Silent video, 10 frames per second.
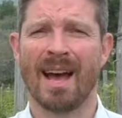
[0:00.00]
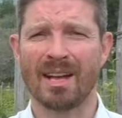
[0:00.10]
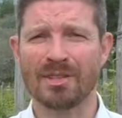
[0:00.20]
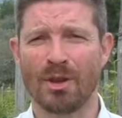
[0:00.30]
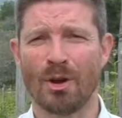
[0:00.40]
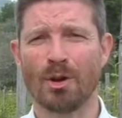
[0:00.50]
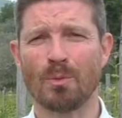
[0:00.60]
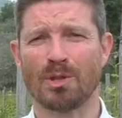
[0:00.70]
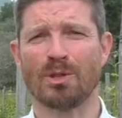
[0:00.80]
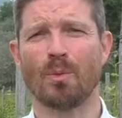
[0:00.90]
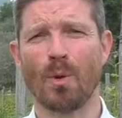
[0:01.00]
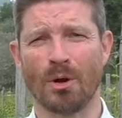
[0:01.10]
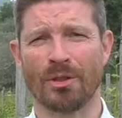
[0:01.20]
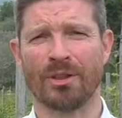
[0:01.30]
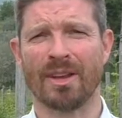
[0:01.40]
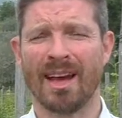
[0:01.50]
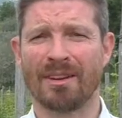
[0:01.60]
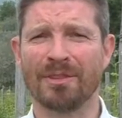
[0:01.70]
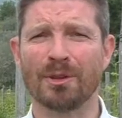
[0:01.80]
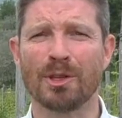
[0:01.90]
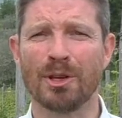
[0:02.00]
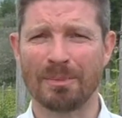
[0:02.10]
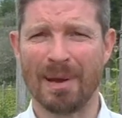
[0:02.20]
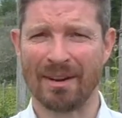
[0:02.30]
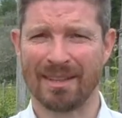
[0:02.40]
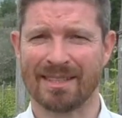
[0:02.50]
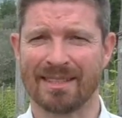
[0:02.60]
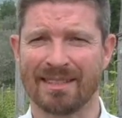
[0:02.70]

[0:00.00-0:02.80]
and to earn what you're worth and feel good about it.